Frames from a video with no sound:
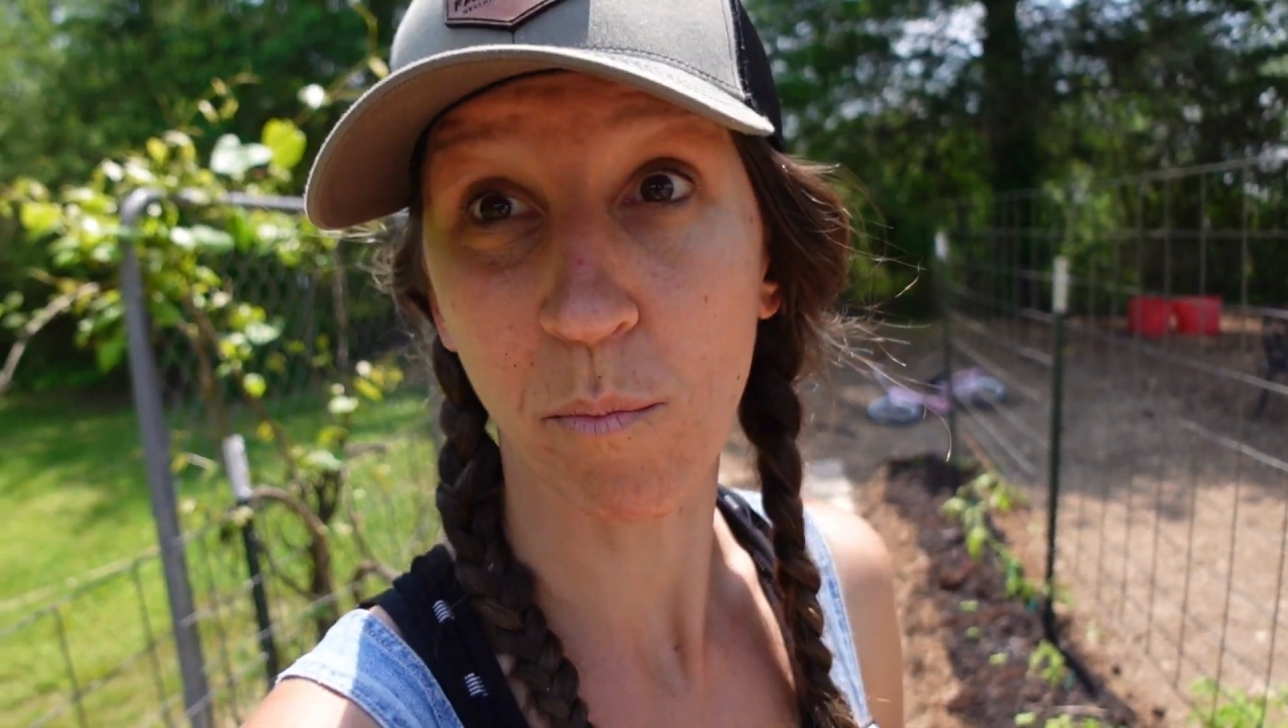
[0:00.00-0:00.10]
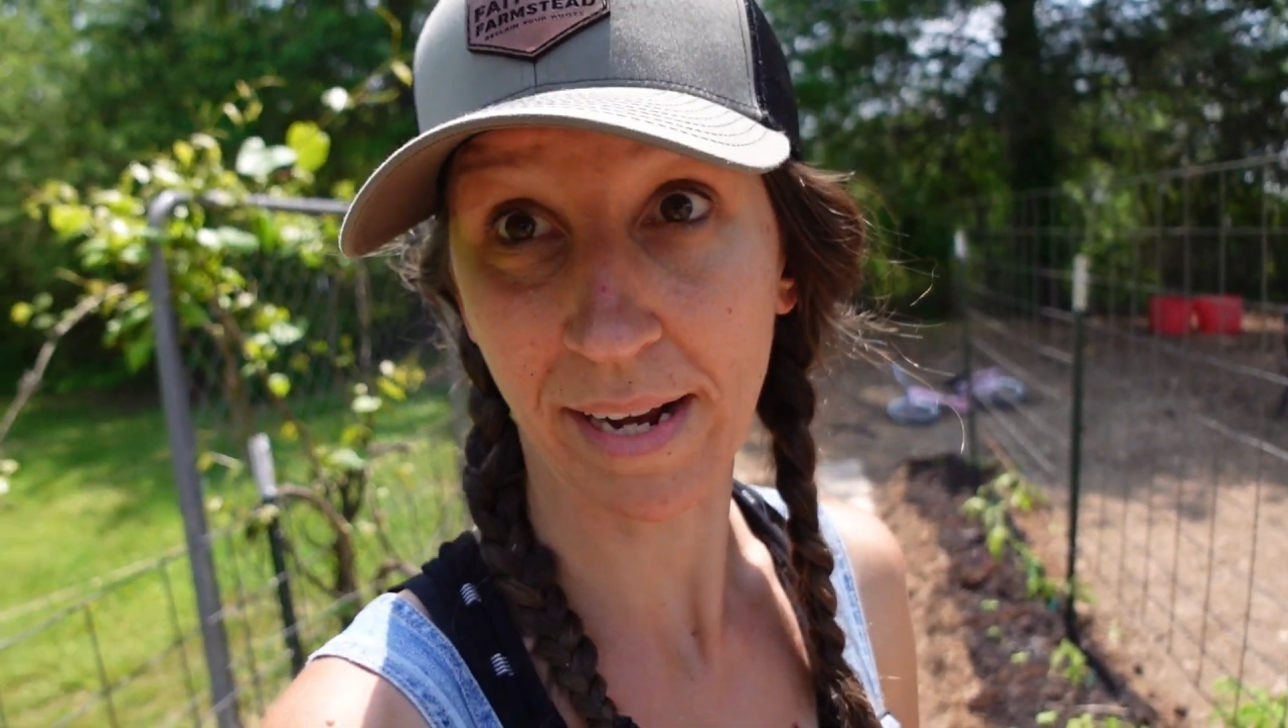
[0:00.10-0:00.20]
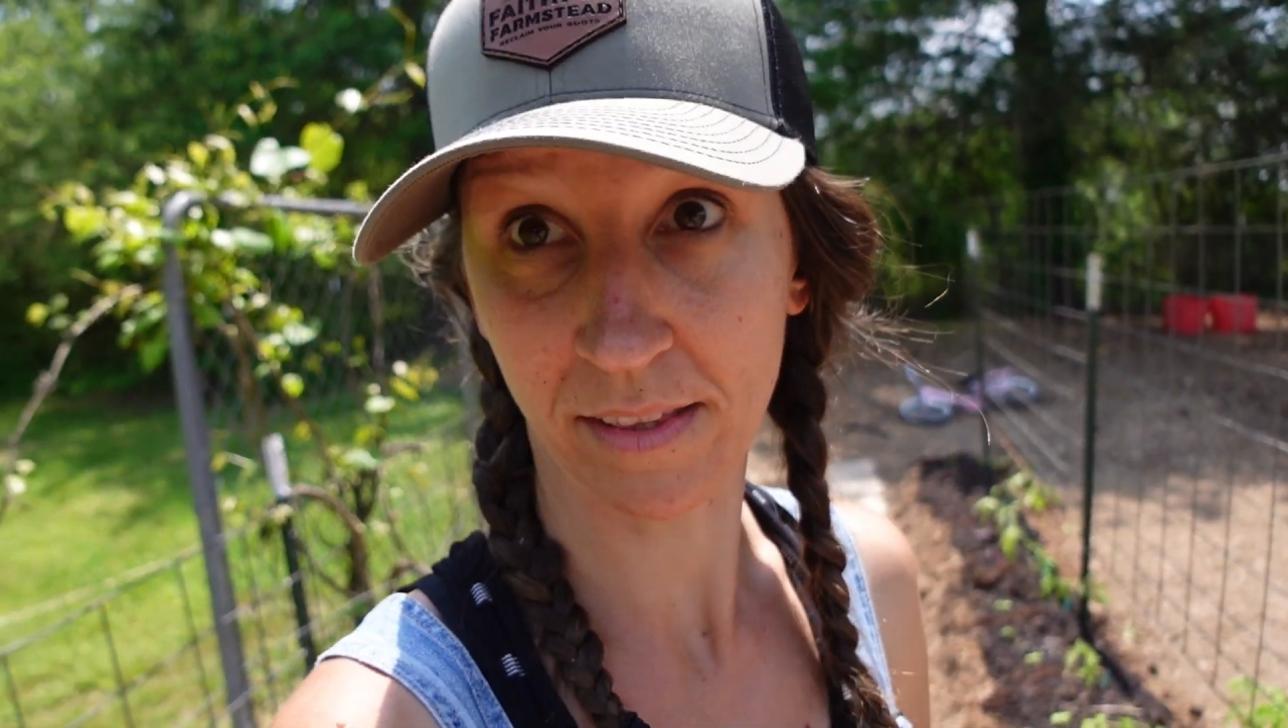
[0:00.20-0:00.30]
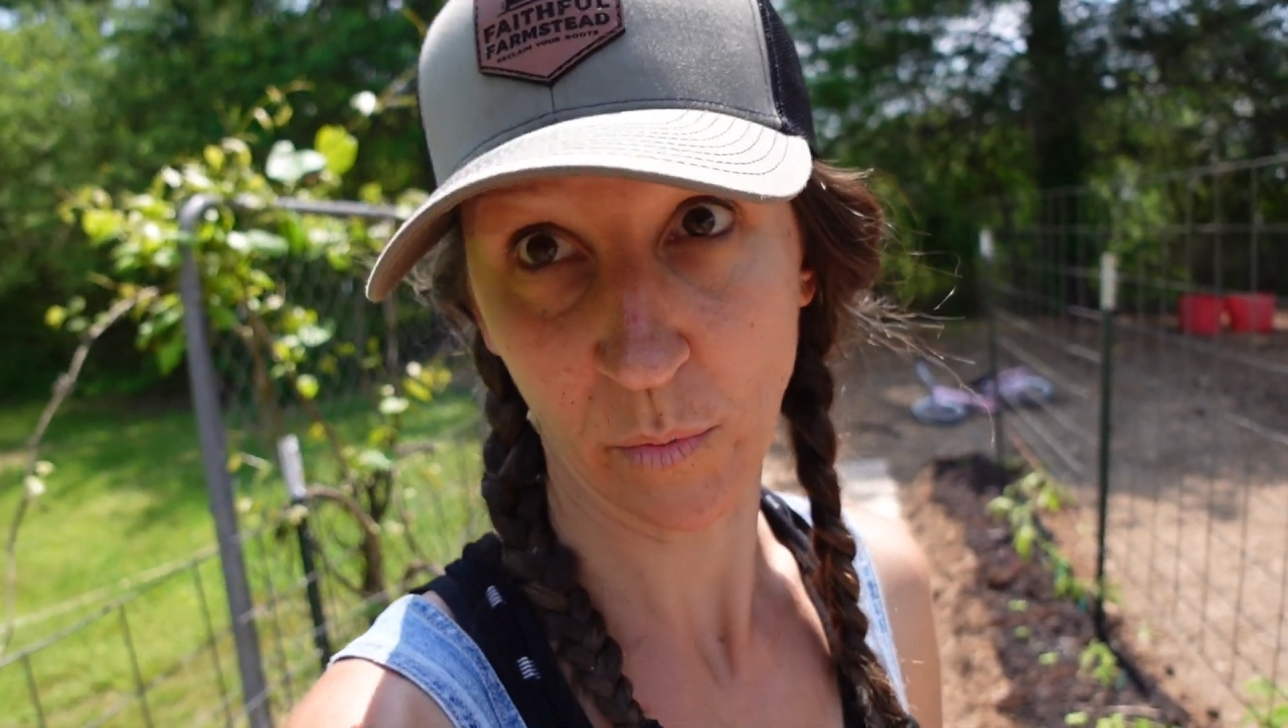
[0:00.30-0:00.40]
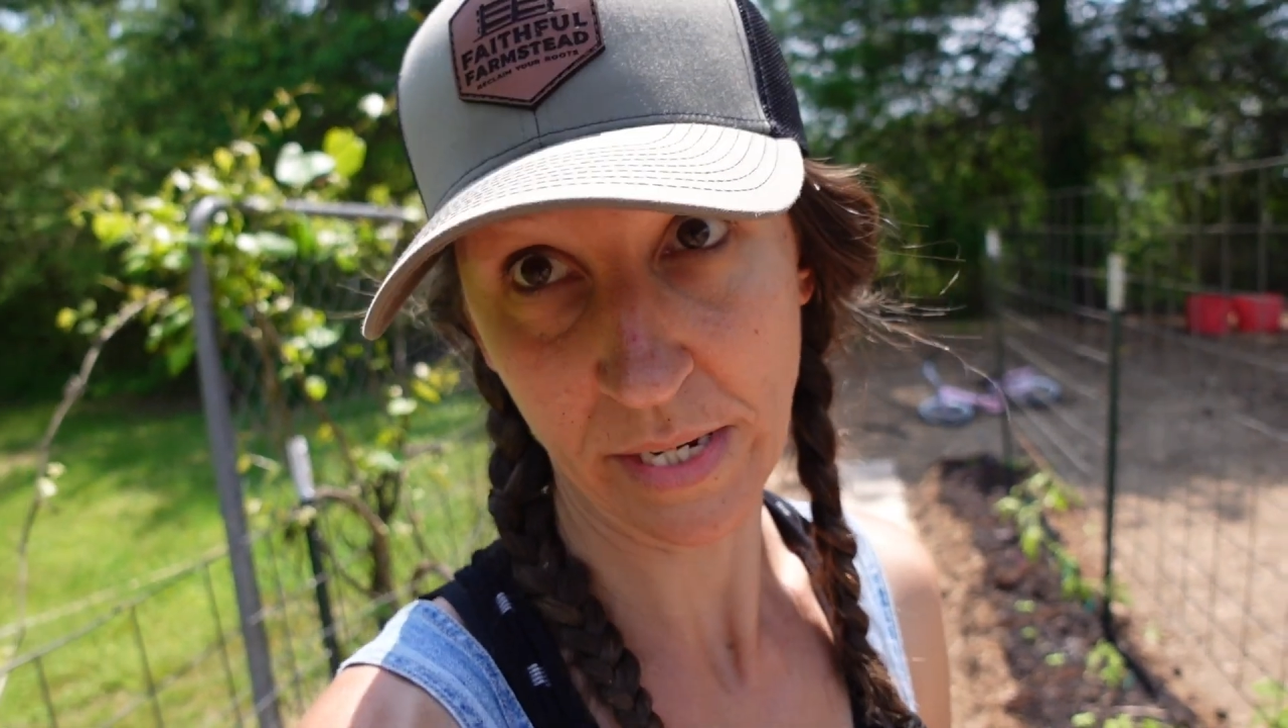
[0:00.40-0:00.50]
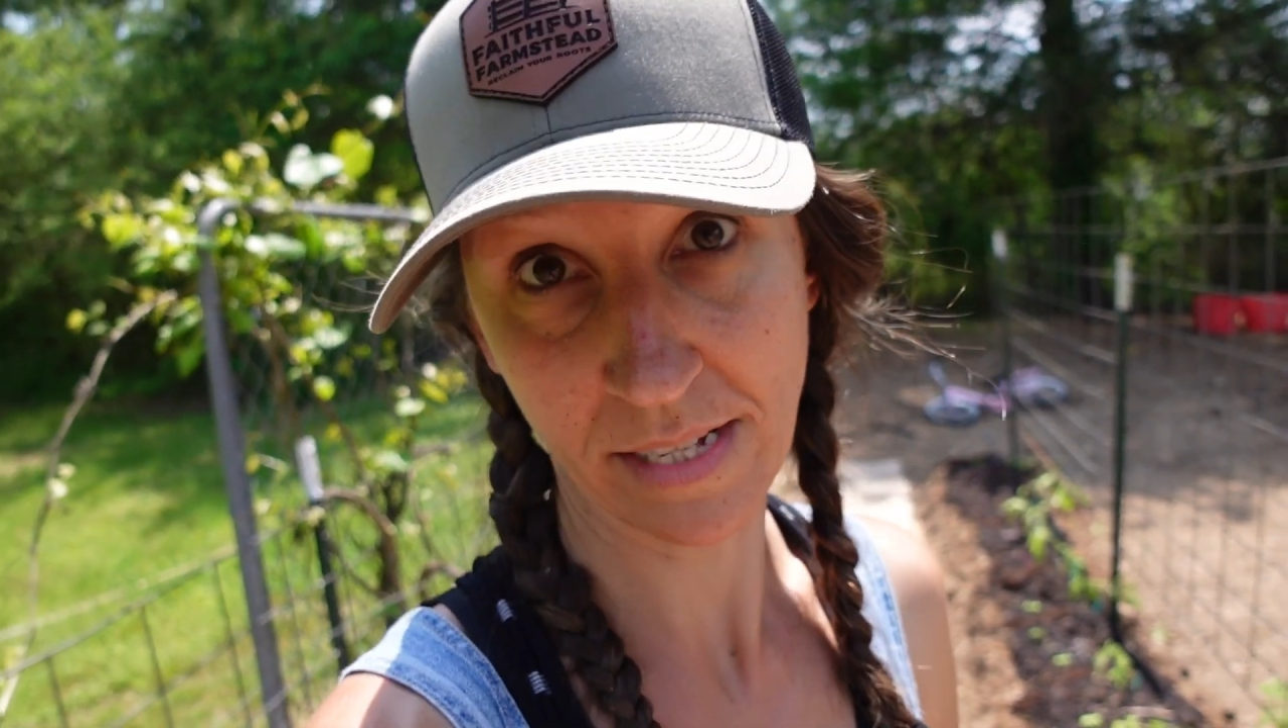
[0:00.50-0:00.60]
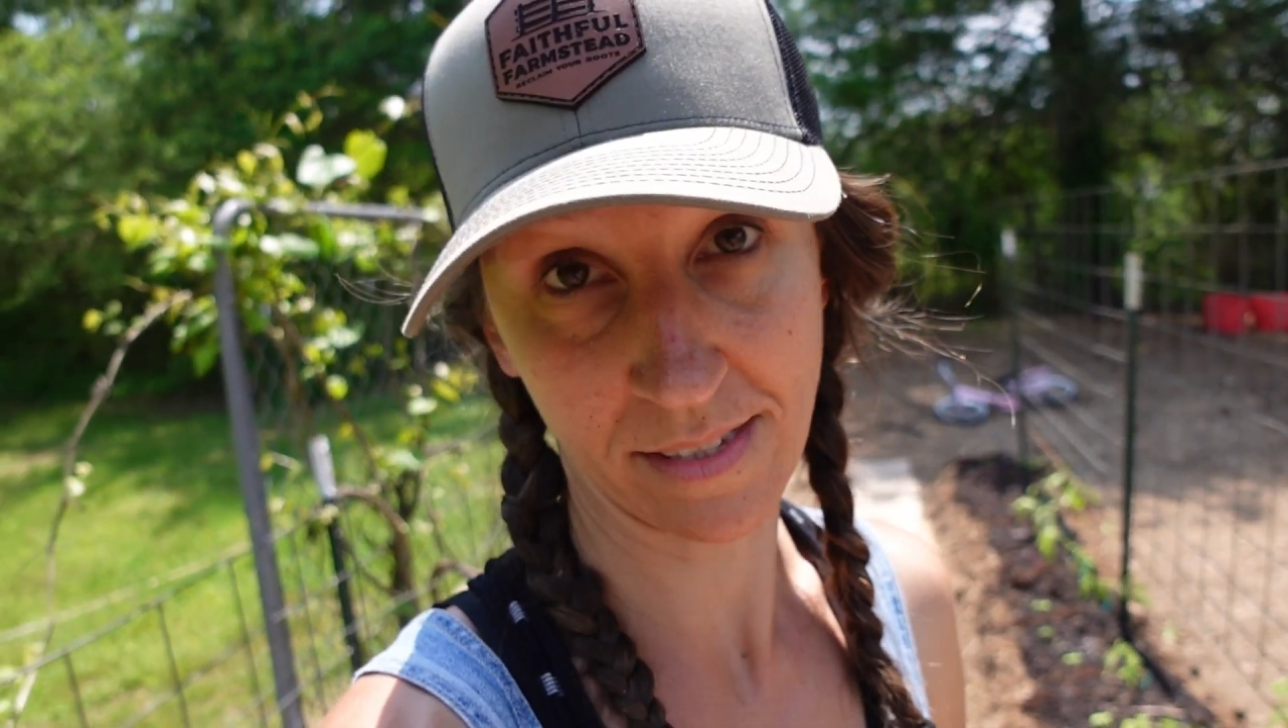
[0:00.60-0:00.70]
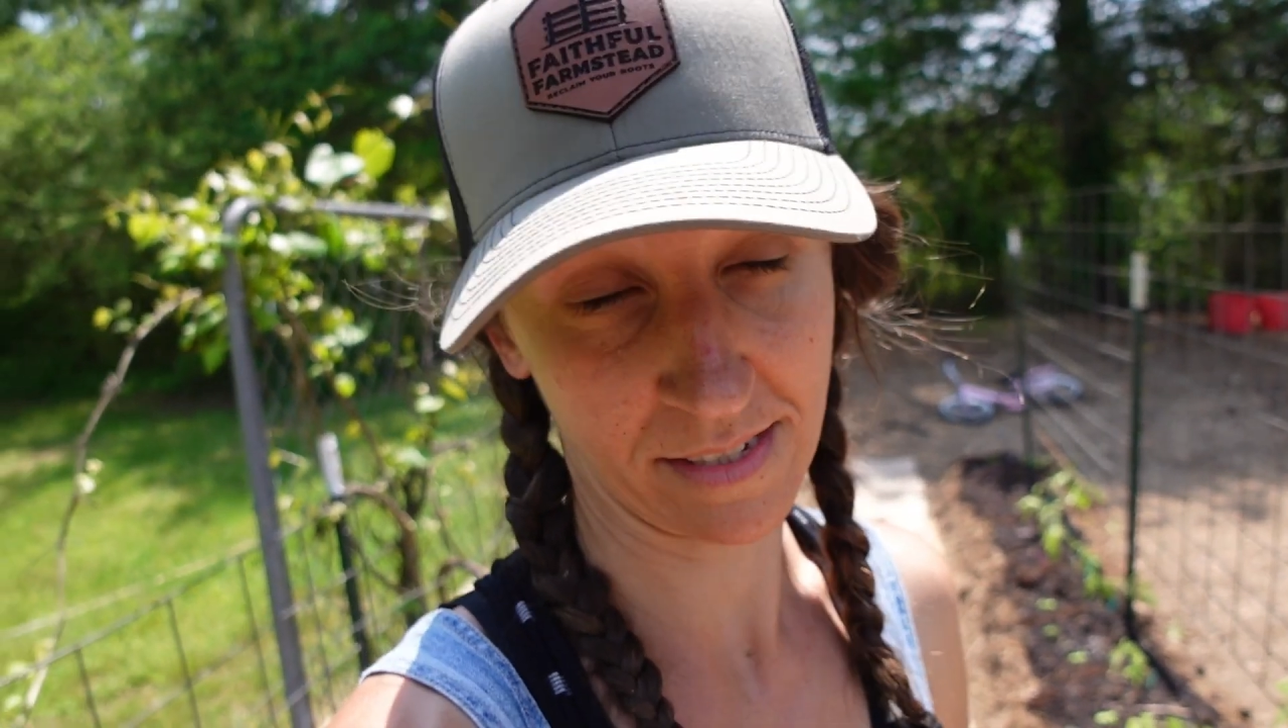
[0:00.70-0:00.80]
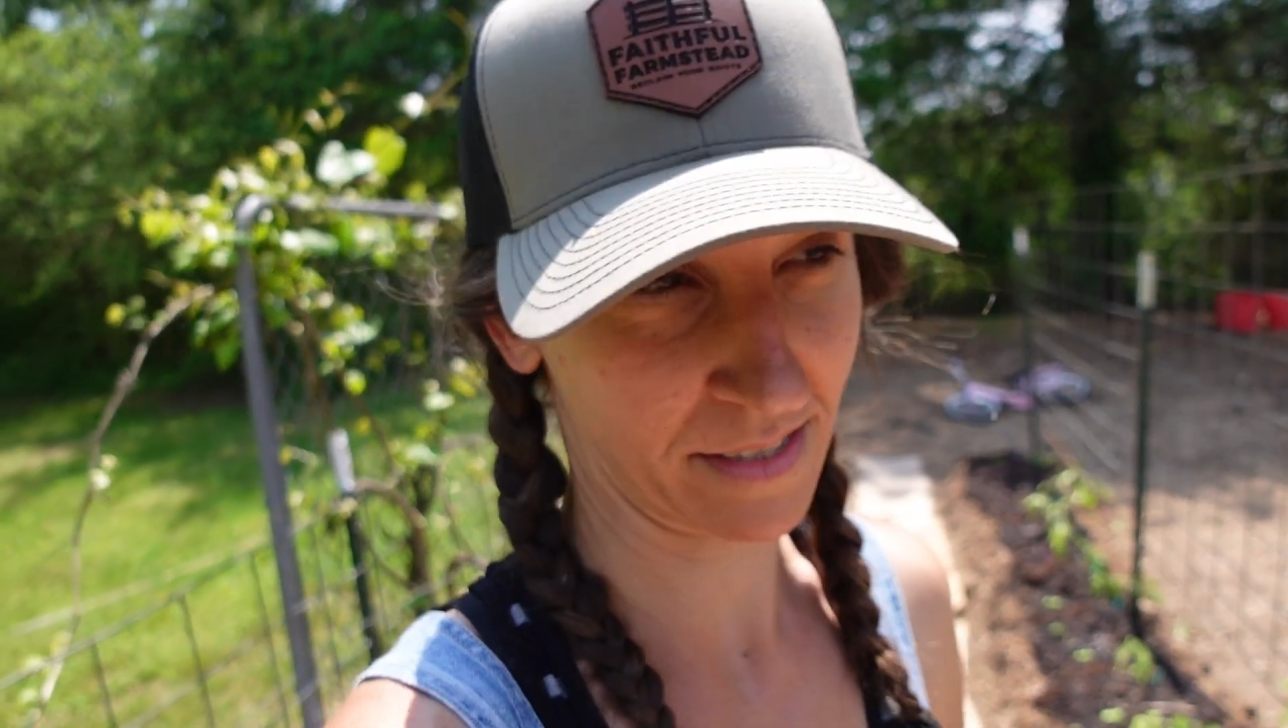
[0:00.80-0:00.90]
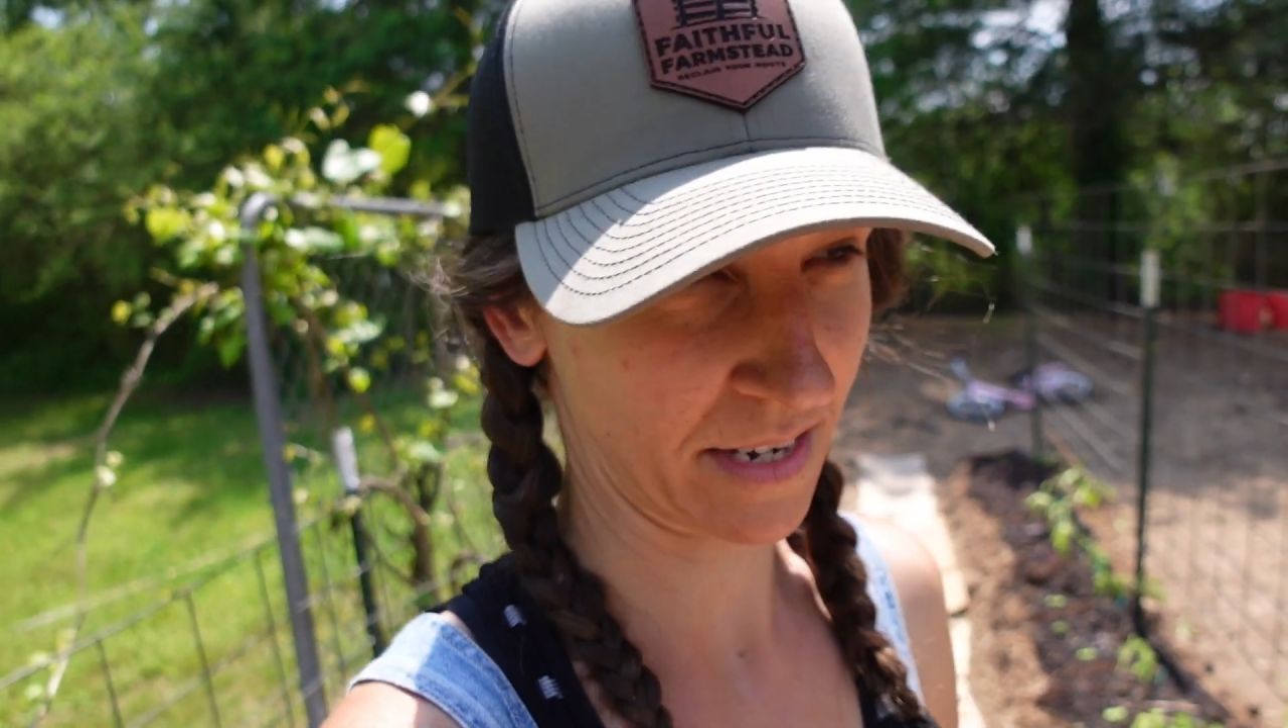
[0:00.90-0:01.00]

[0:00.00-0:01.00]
back the weeds this